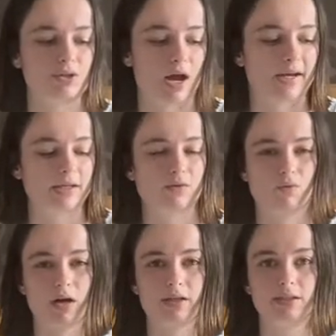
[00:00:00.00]
hiking
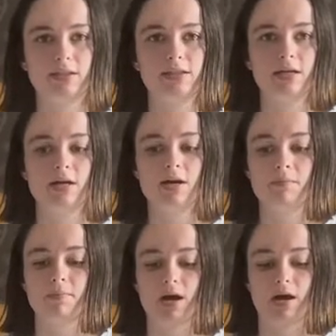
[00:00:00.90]
runners,
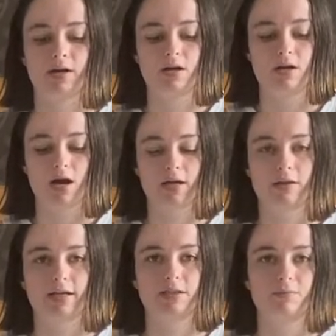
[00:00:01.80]
but I
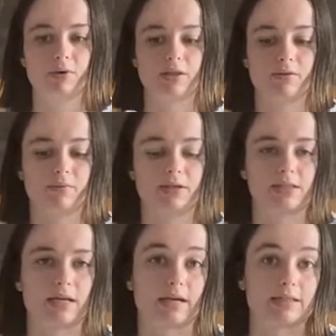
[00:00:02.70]
like to bring them because,
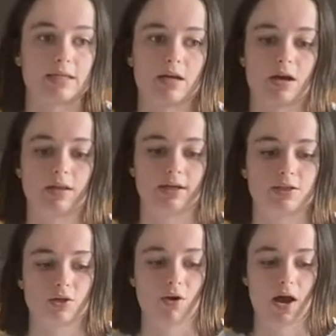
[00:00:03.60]
like I said, I like to
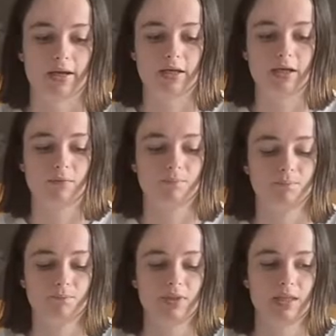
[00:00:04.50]
go hiking,
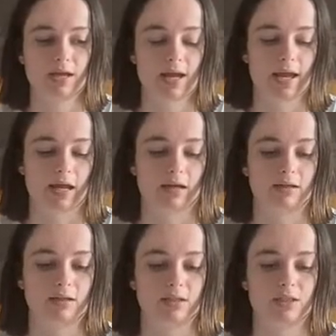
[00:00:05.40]

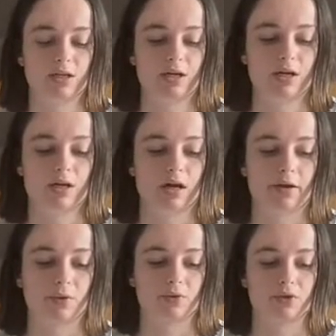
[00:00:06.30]
and I
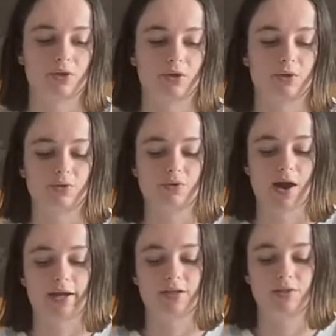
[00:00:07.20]
also
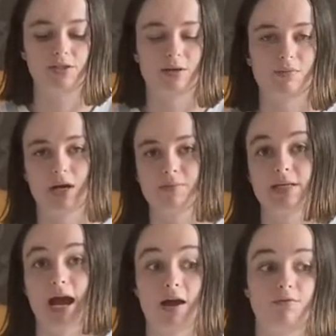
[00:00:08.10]
like to sometimes
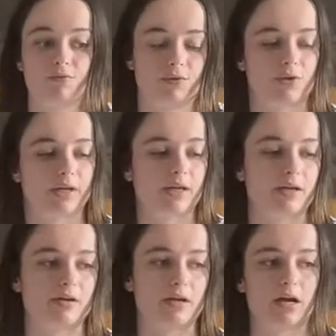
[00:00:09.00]
have fully
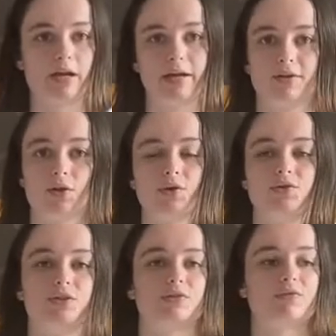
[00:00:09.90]

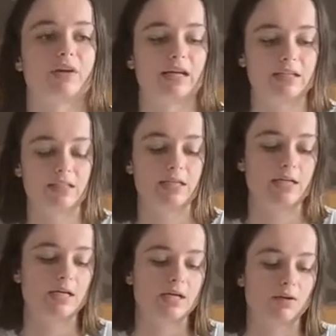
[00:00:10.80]
enclosed feet
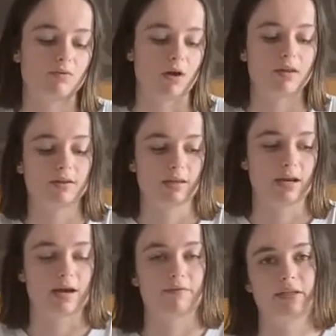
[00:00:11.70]
rather than
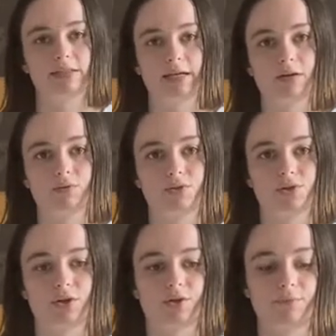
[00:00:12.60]
having sandals. So